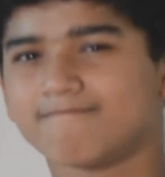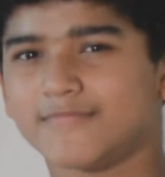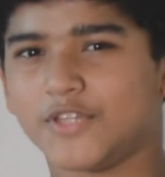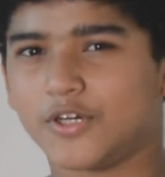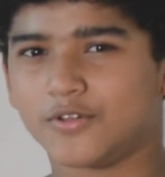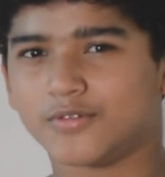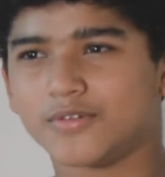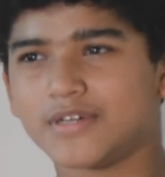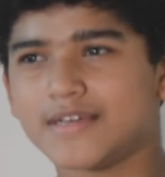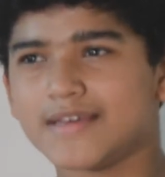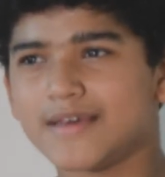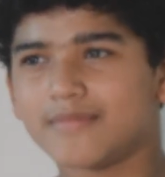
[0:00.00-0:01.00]
no.
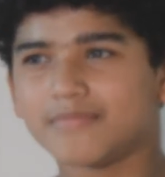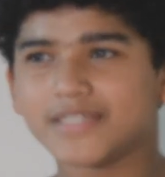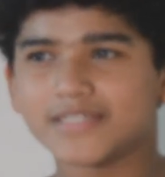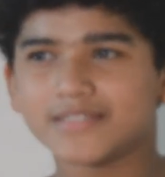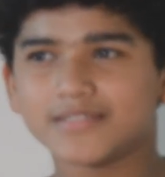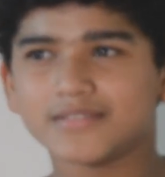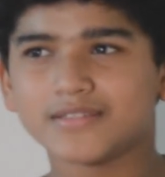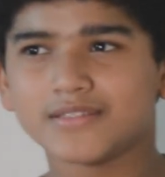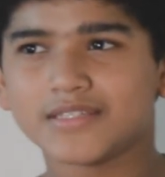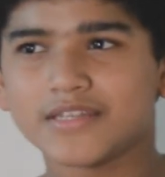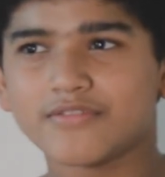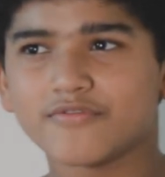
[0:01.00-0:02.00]
Because you
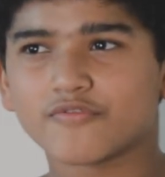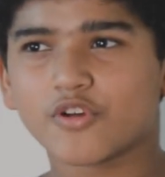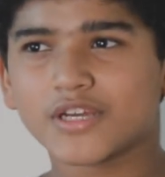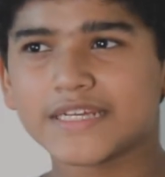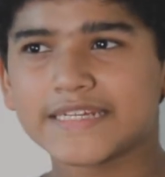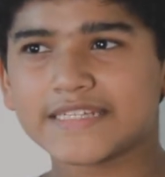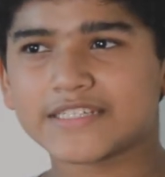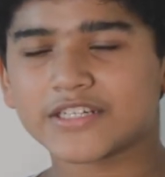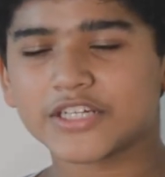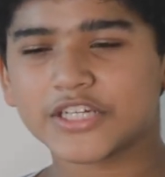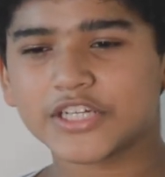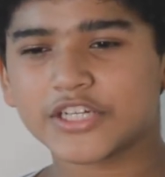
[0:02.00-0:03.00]
see, rockets
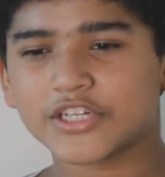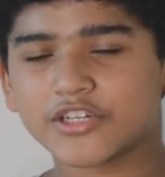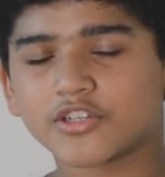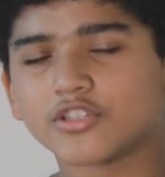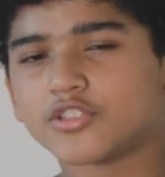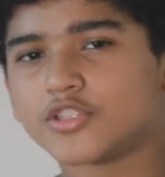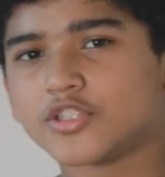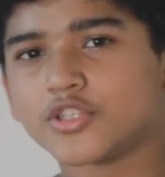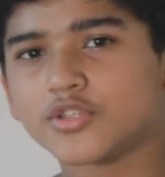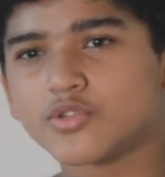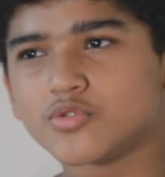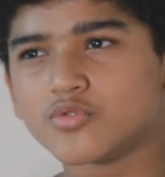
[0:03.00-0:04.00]
are
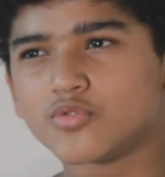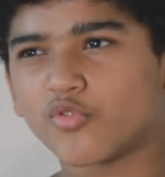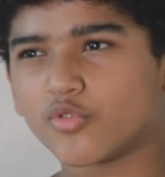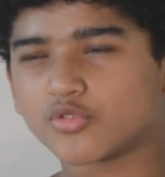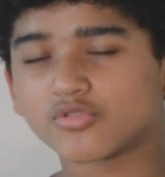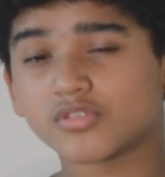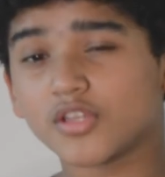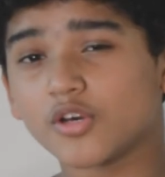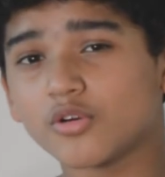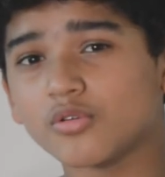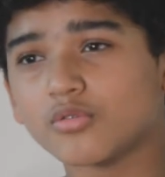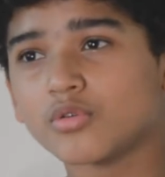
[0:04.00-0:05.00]
too
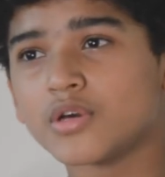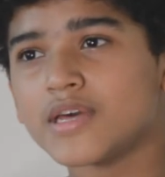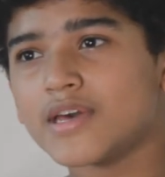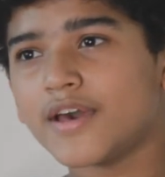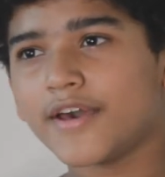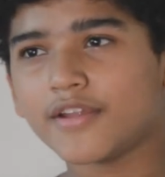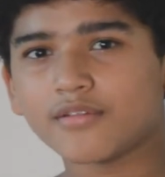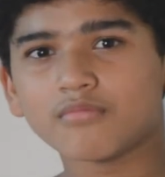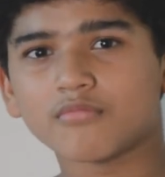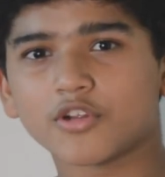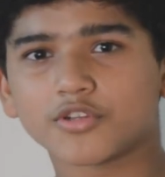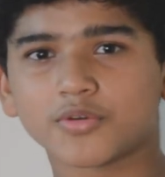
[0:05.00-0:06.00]
slow
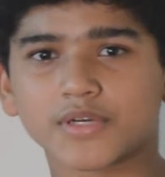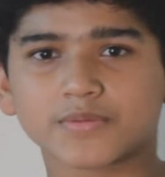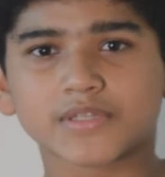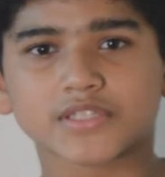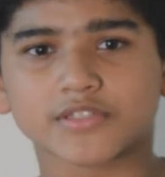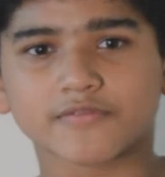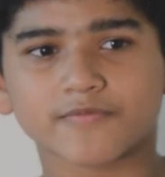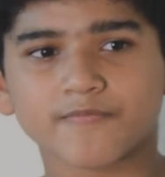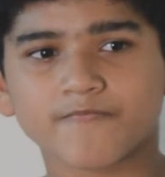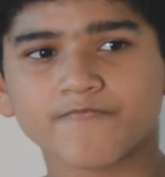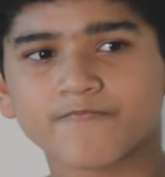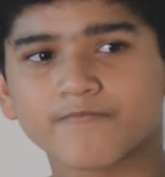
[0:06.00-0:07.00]
and are too expensive.
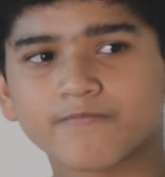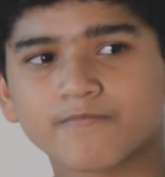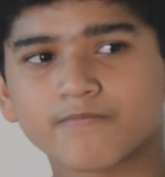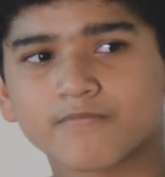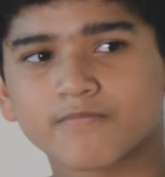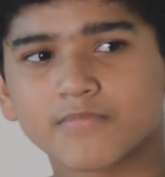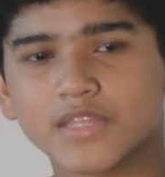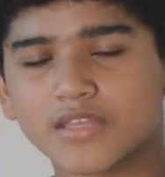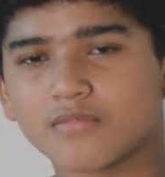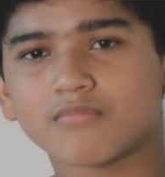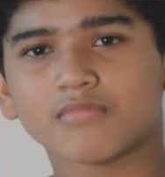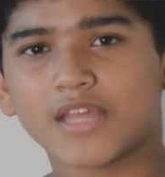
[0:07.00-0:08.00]

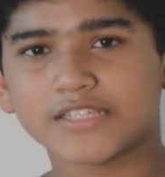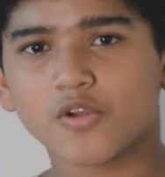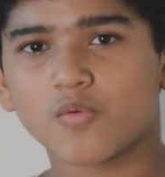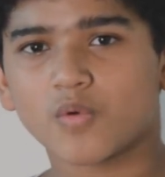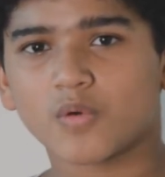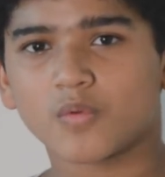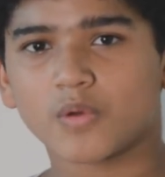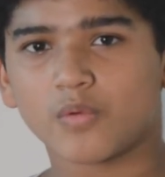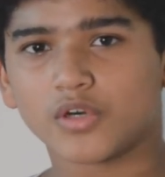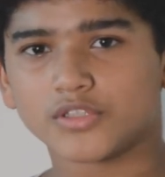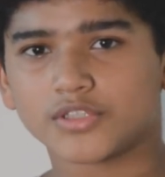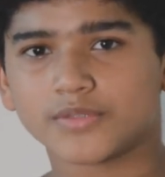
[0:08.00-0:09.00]
And that's not what we
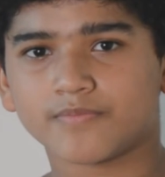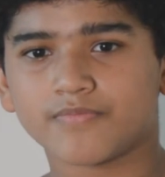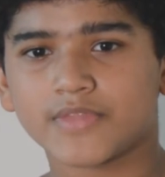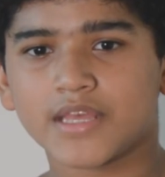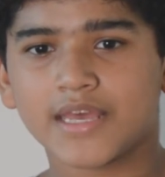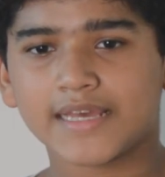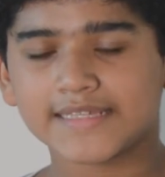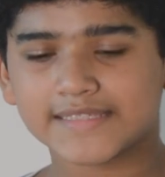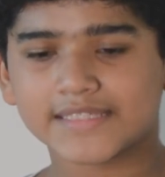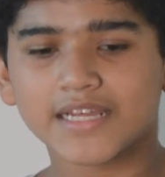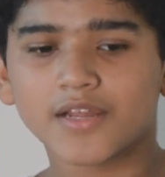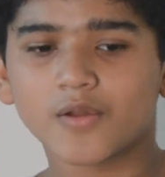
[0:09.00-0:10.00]
want.
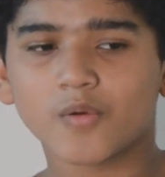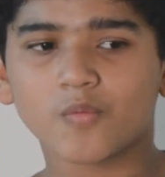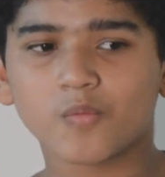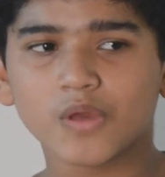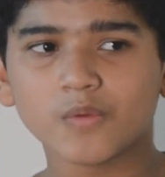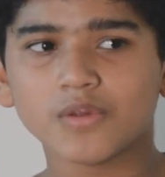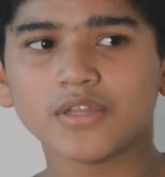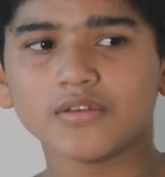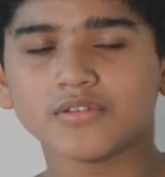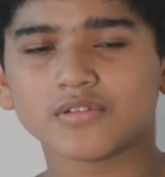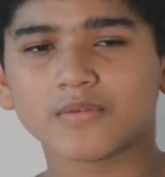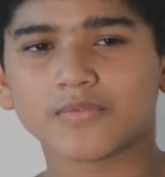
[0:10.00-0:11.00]
Instead, we would
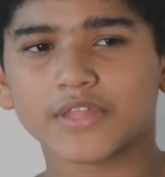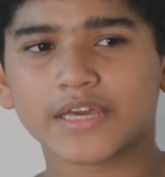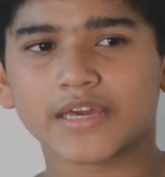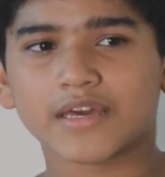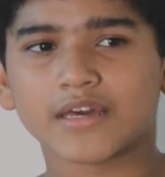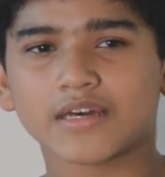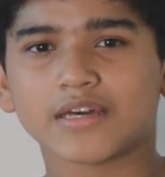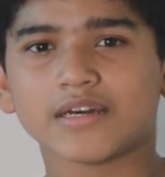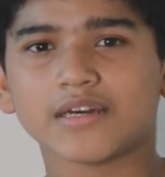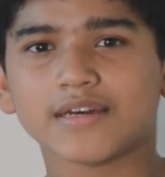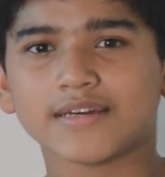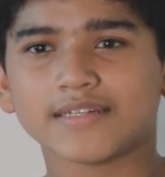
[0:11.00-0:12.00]
use something
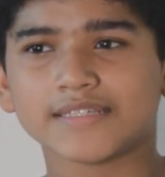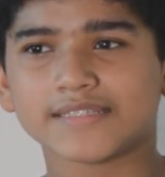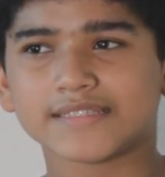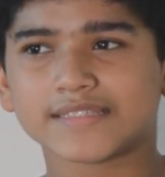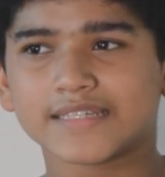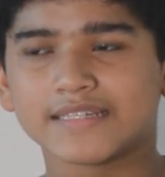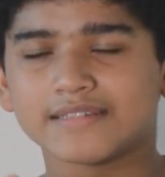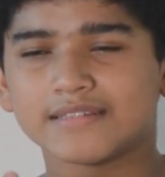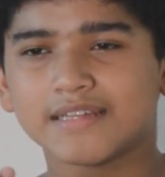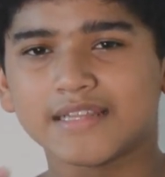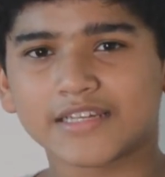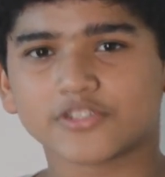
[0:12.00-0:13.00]
as
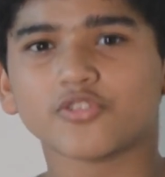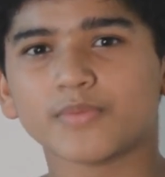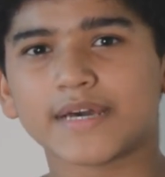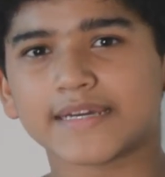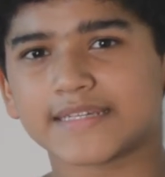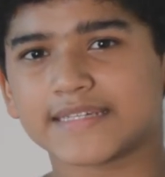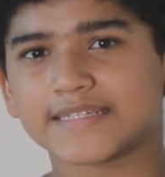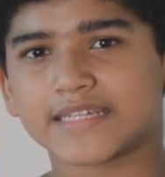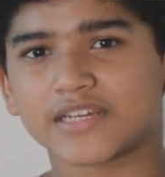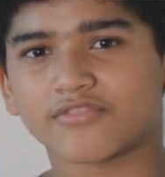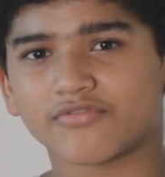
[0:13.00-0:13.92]
an electromagnetic